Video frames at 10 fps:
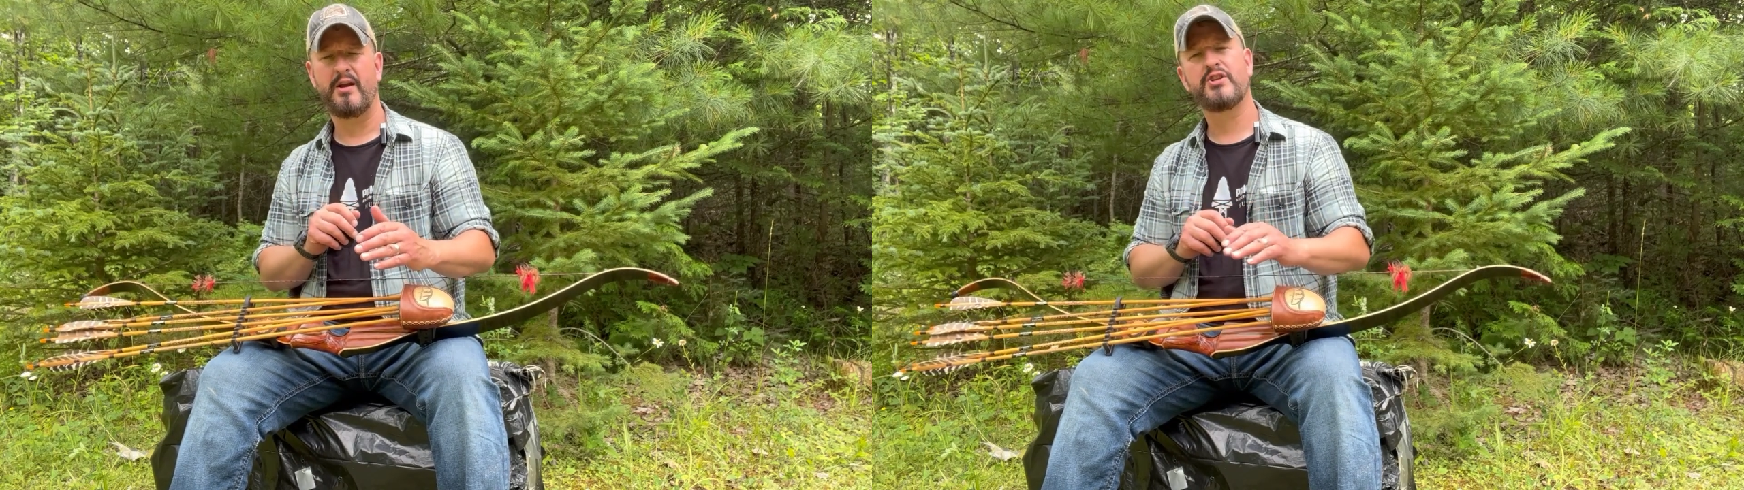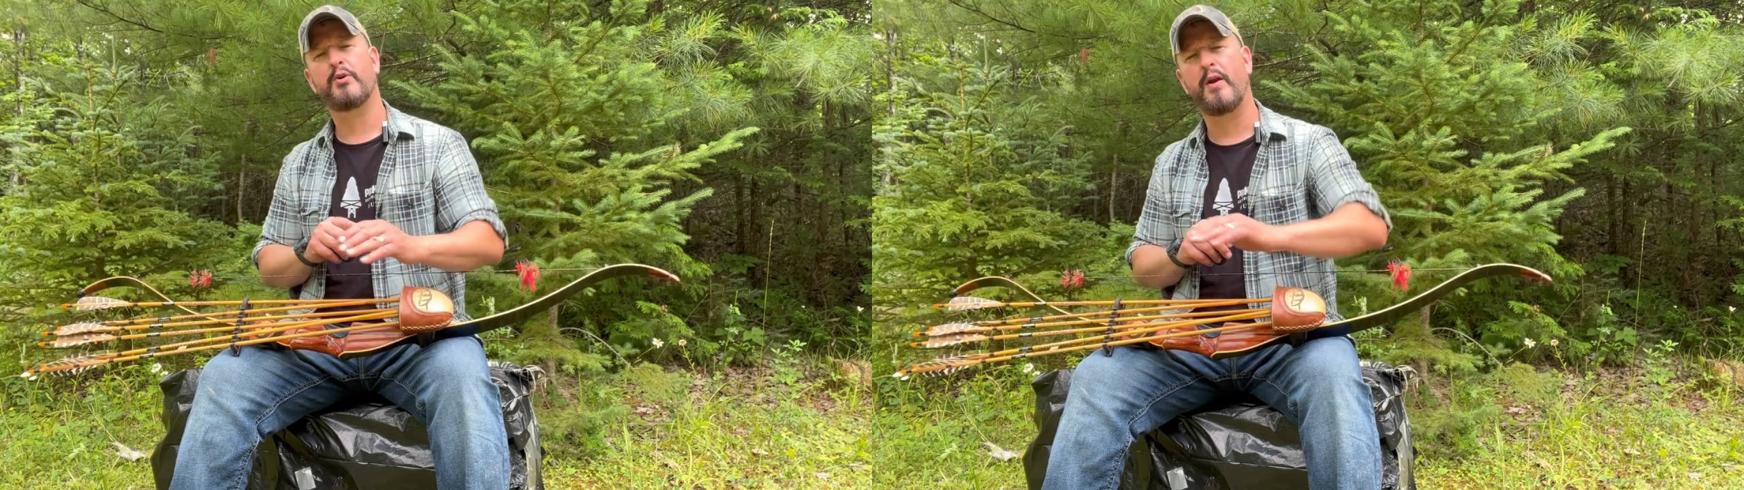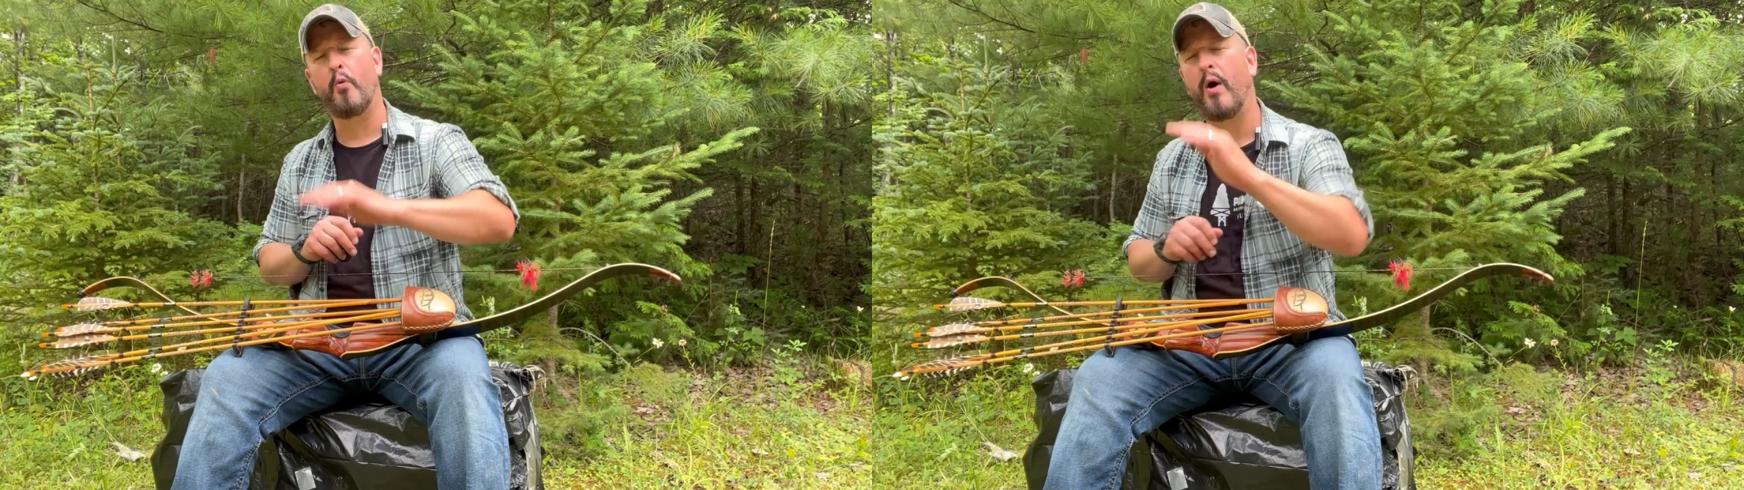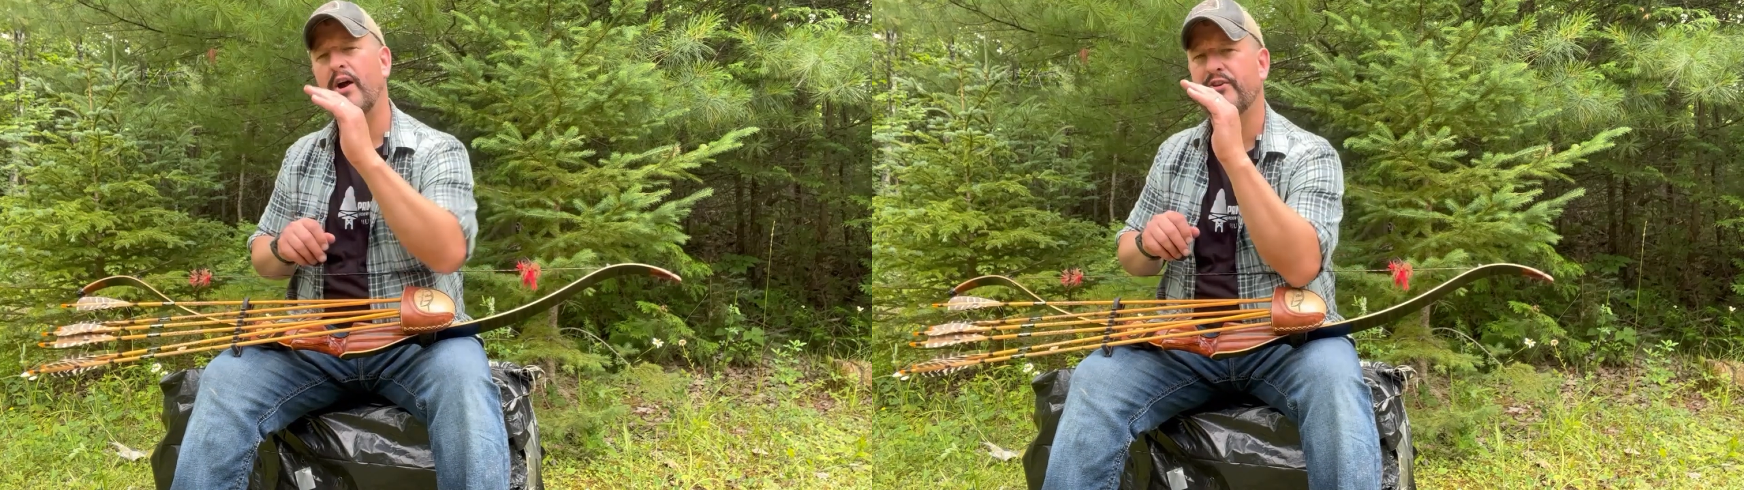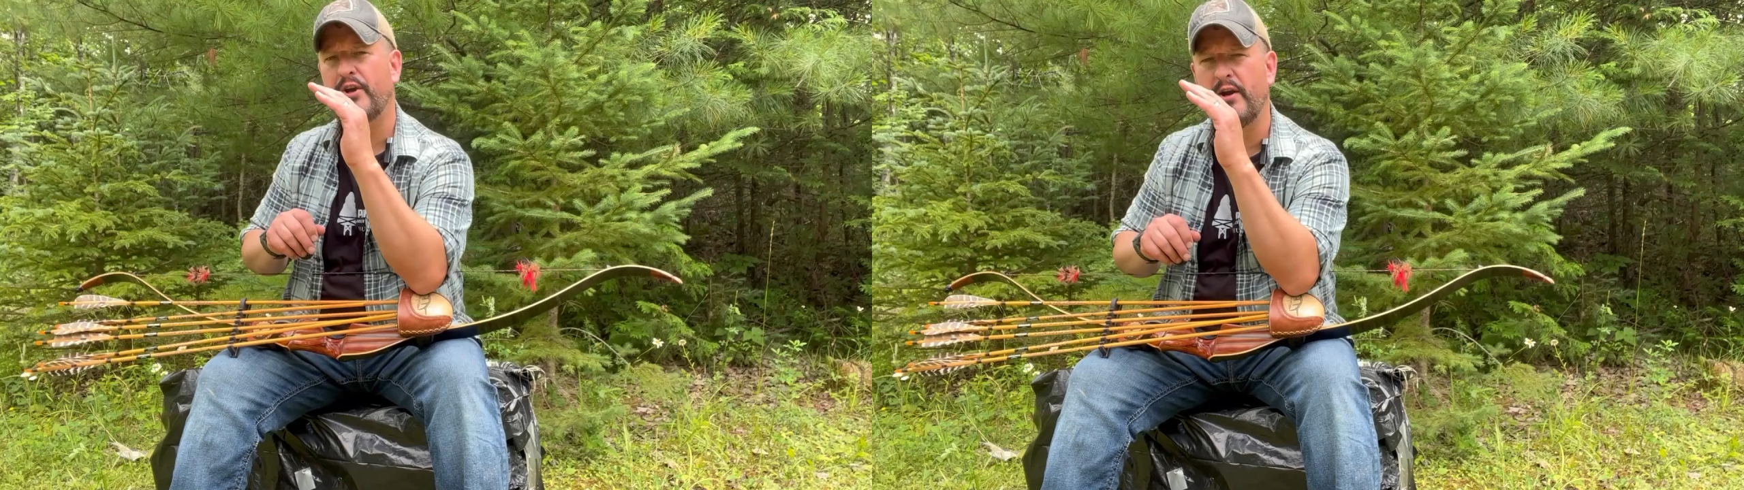So on a
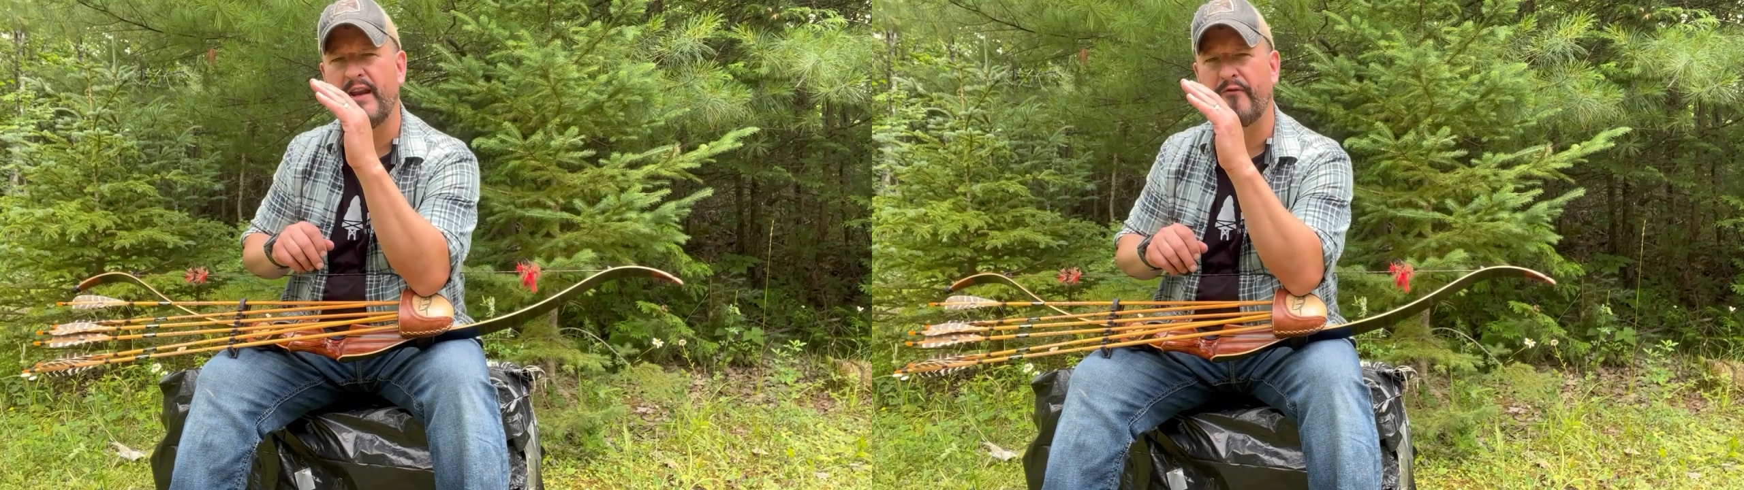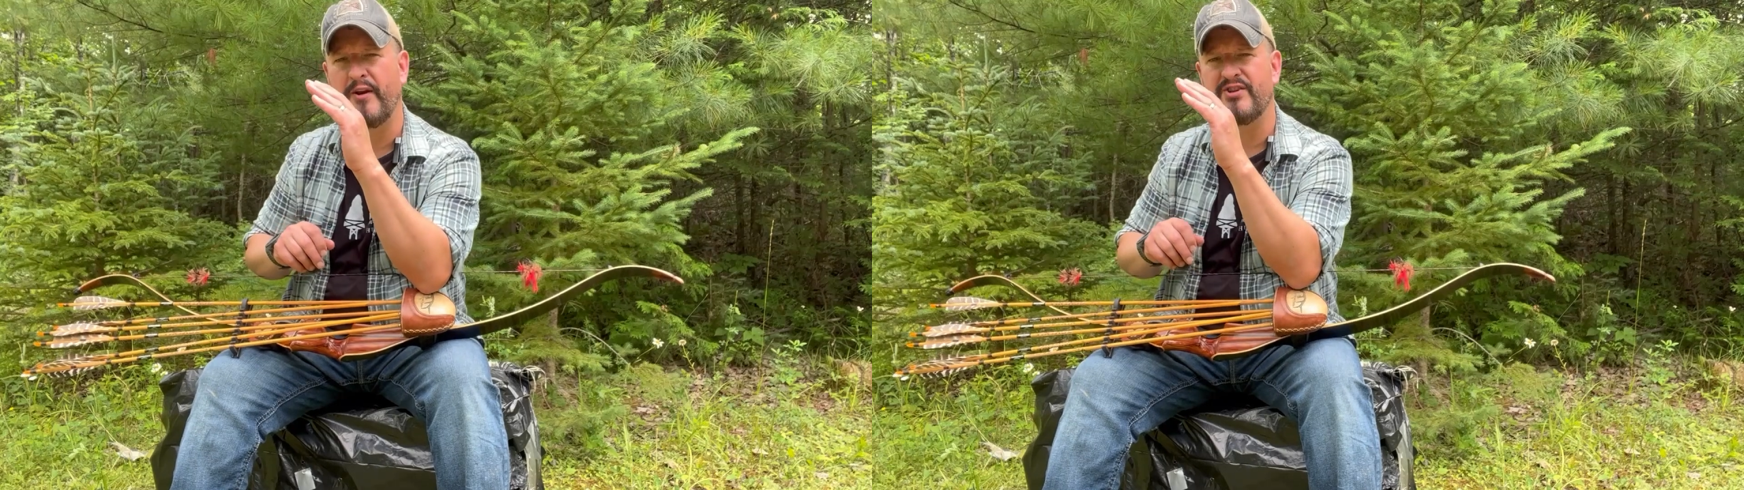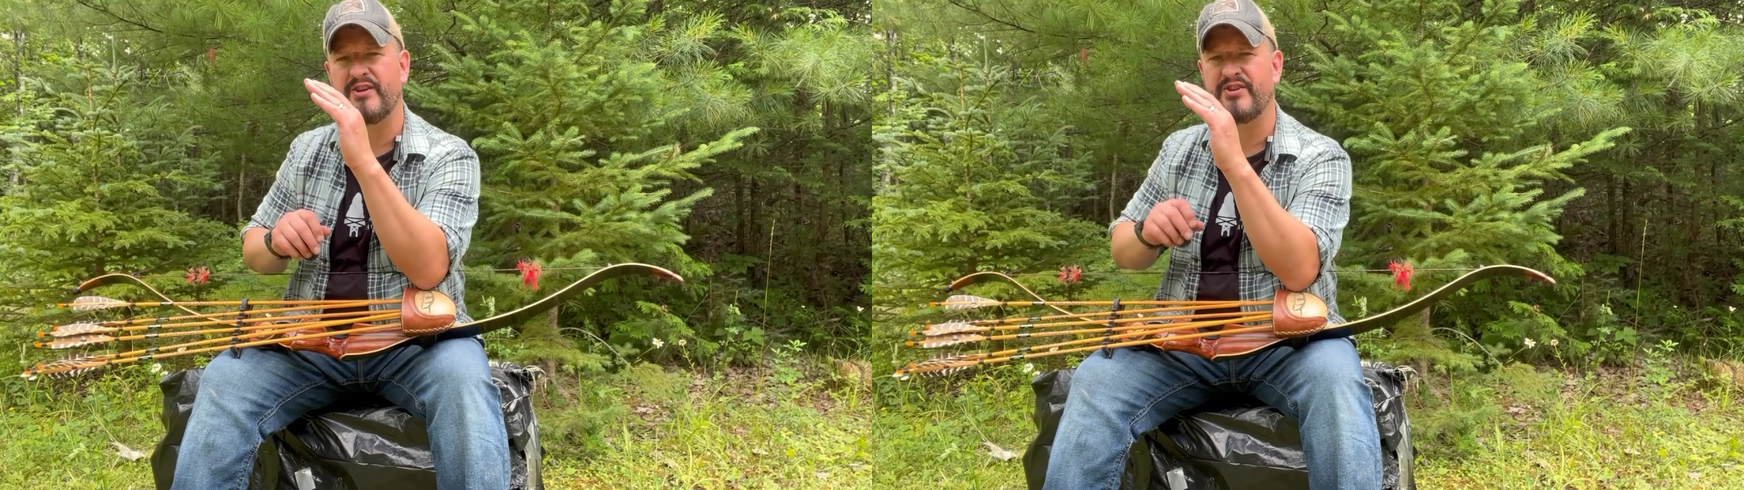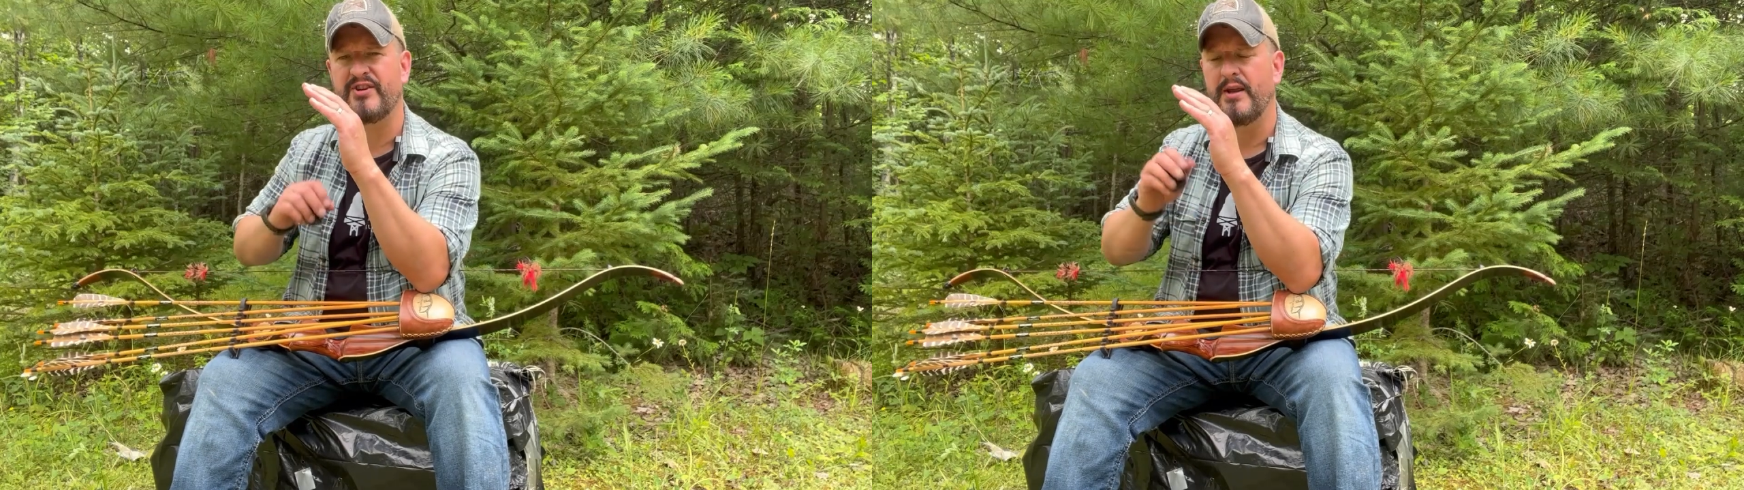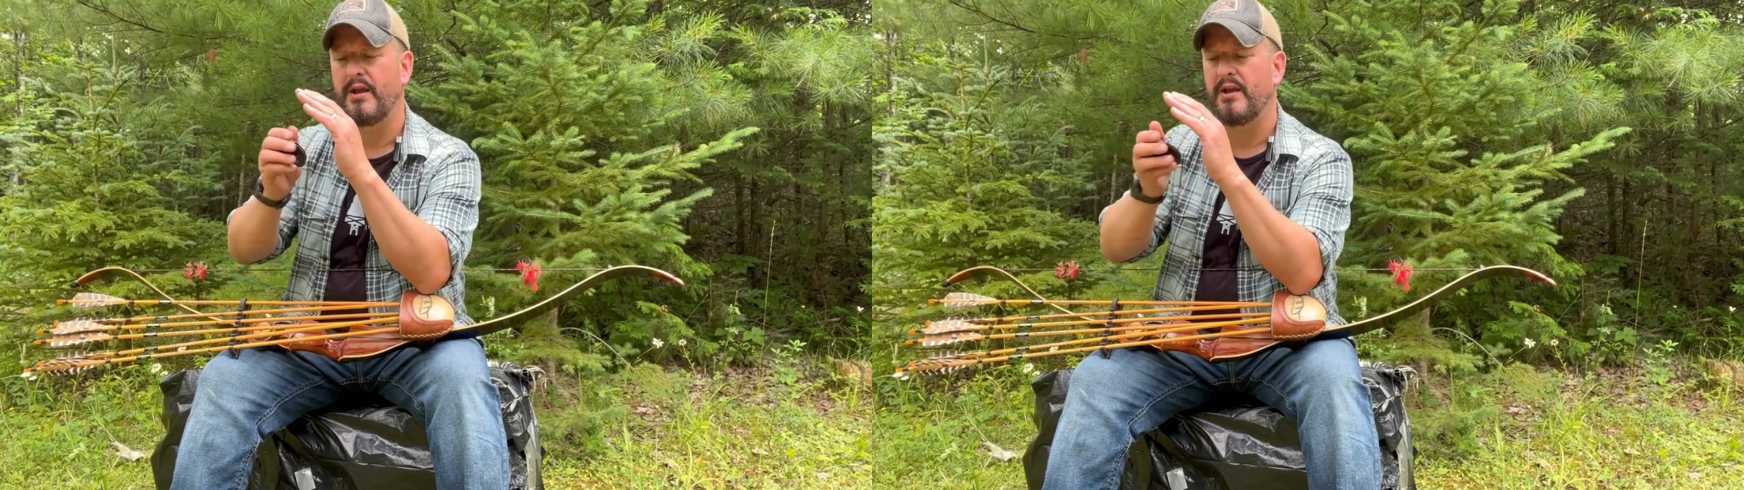wild turkey, for instance,